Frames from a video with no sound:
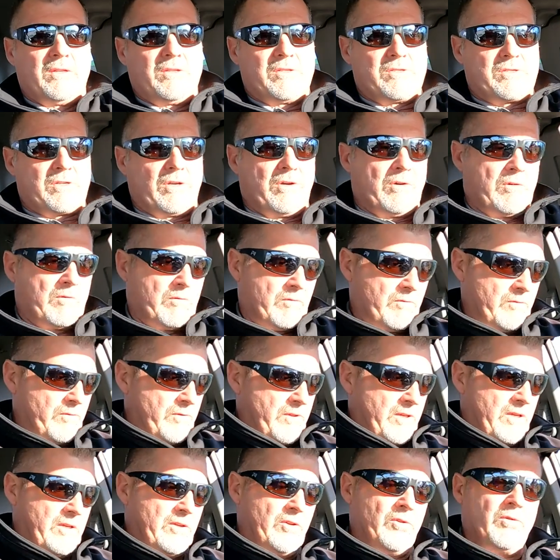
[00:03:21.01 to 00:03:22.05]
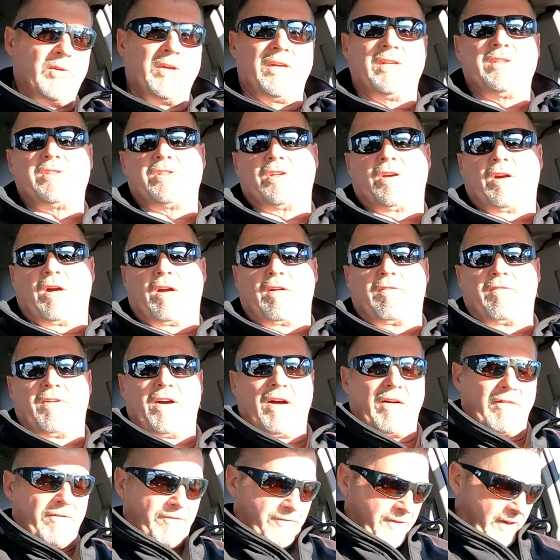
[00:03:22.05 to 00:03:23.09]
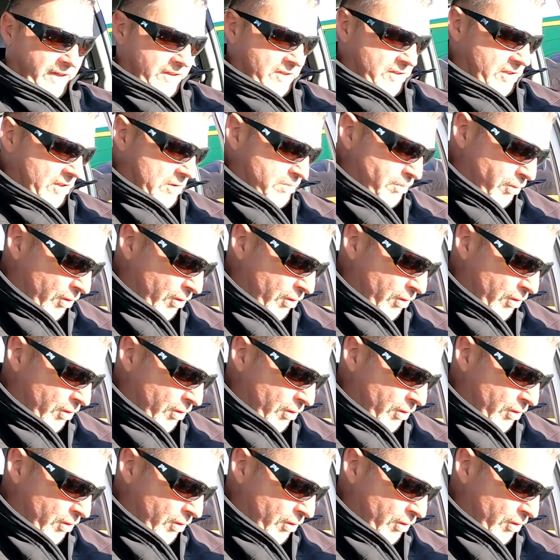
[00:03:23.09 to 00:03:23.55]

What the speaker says: So the new EGR valve fixed his